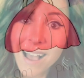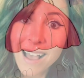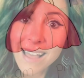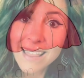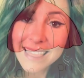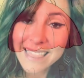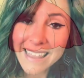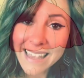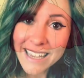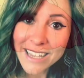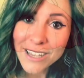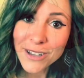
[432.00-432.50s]

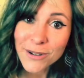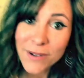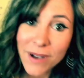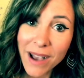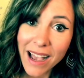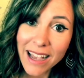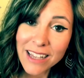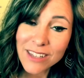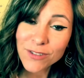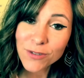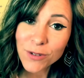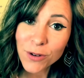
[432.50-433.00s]
Thank you
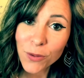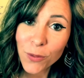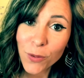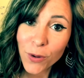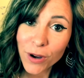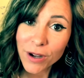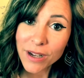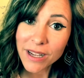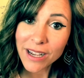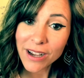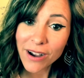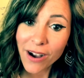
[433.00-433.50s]
guys for
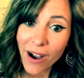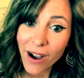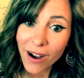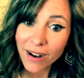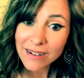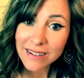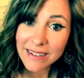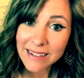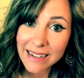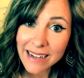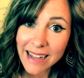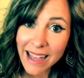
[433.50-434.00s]
working hard
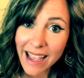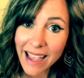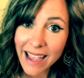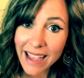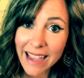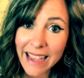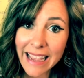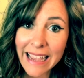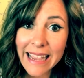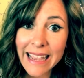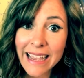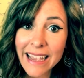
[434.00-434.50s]
today,
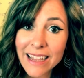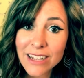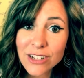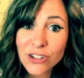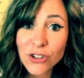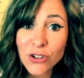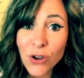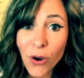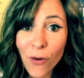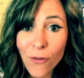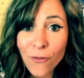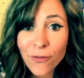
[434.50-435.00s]
and
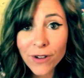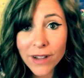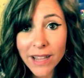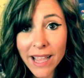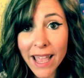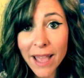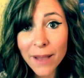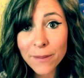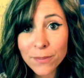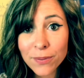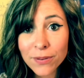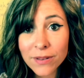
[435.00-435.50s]
don't
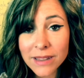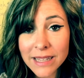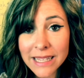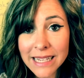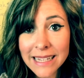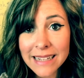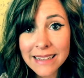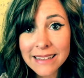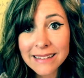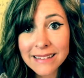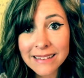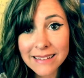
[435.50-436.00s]
forget,
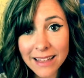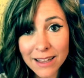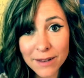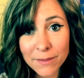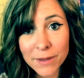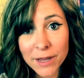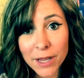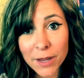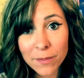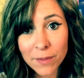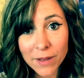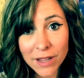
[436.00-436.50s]
please send me
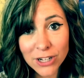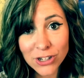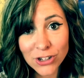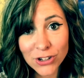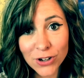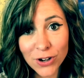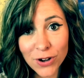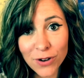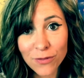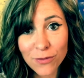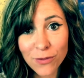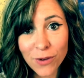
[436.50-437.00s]
a picture
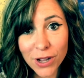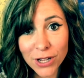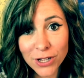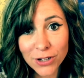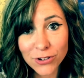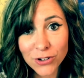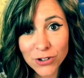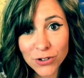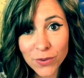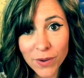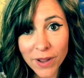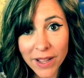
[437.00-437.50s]
of what you're
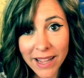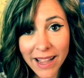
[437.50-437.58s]
doing.